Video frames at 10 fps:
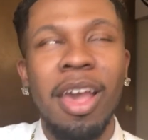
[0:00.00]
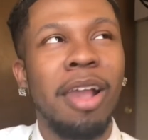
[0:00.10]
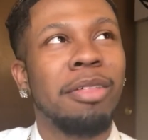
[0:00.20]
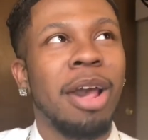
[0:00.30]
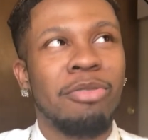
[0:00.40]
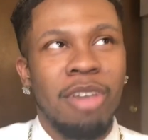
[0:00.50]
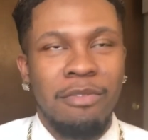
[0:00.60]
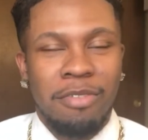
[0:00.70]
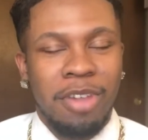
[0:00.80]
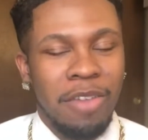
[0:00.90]
because I was trying
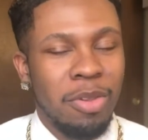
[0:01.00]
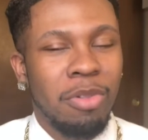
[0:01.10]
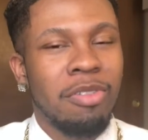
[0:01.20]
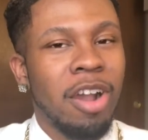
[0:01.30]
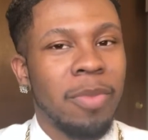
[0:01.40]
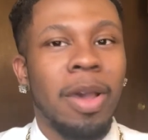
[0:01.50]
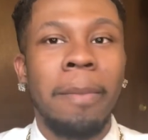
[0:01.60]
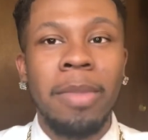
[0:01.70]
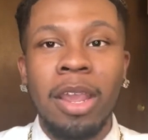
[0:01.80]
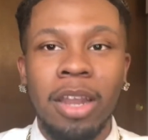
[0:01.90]
to figure out if he was talking
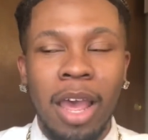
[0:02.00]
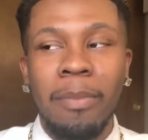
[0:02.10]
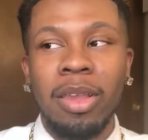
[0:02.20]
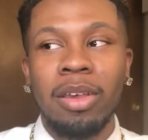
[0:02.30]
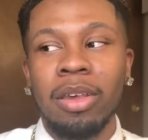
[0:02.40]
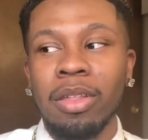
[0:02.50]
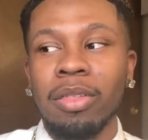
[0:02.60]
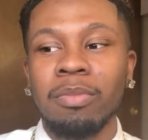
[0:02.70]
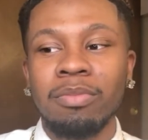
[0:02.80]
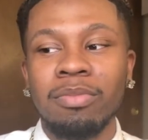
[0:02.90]
about me or not,
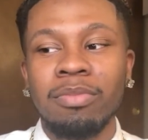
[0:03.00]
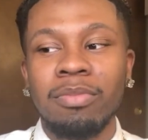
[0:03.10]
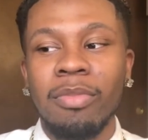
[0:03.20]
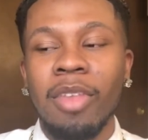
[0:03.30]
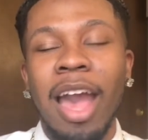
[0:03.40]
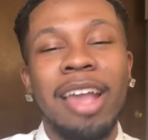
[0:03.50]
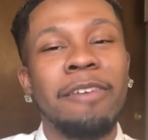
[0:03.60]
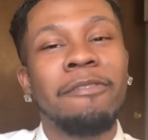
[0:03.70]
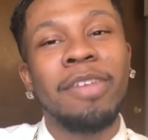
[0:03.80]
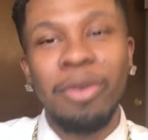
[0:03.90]
because I could
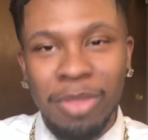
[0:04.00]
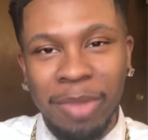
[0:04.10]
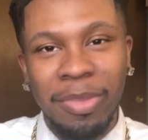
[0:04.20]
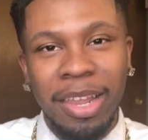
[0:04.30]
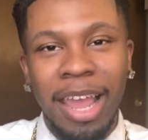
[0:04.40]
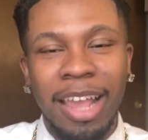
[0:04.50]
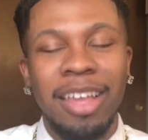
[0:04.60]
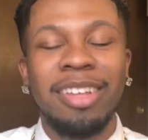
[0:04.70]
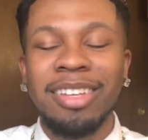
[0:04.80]
feel something, like